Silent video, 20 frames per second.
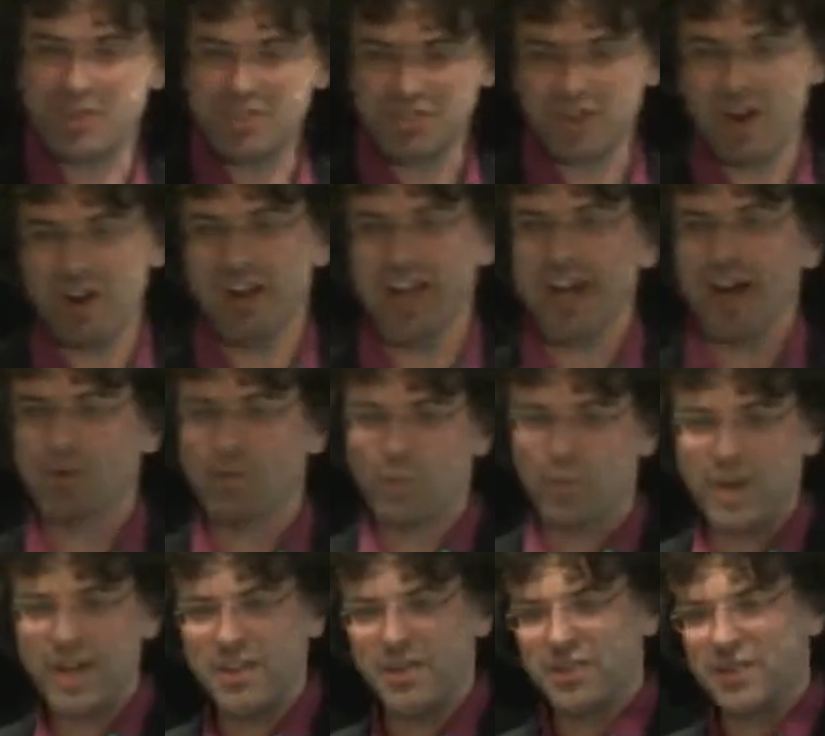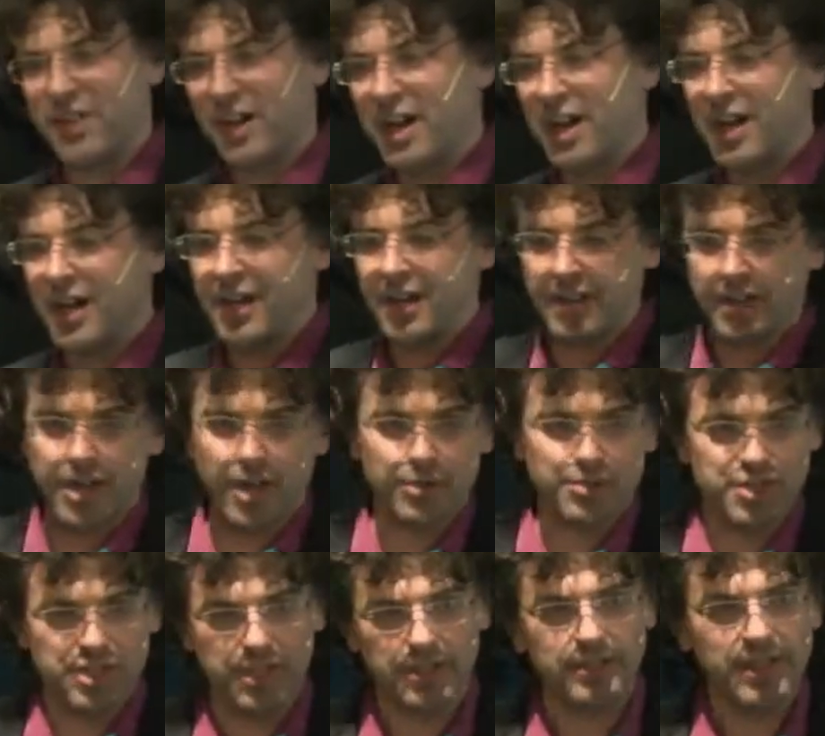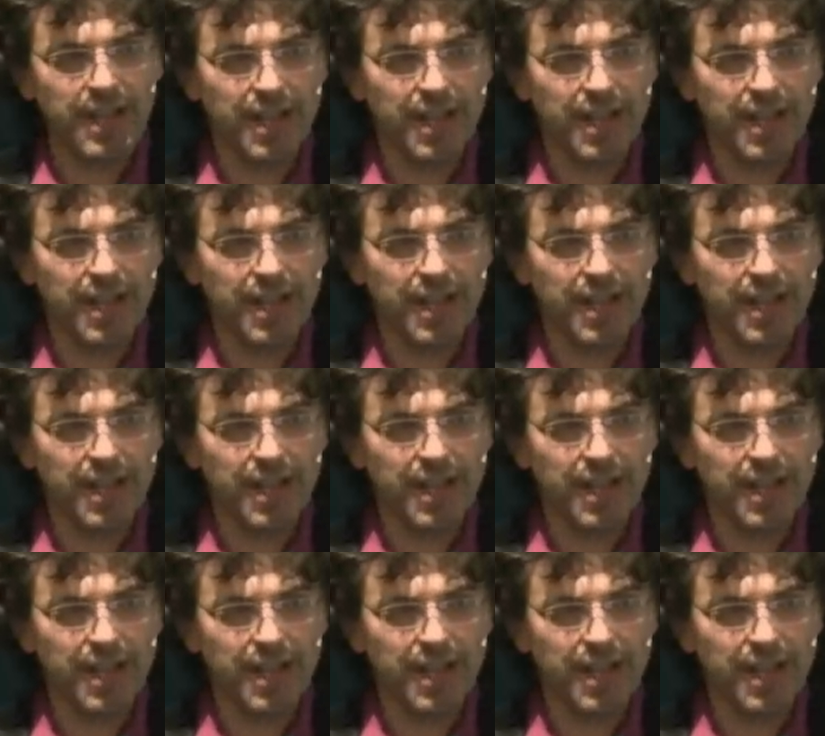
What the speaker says: we start out with a coaching,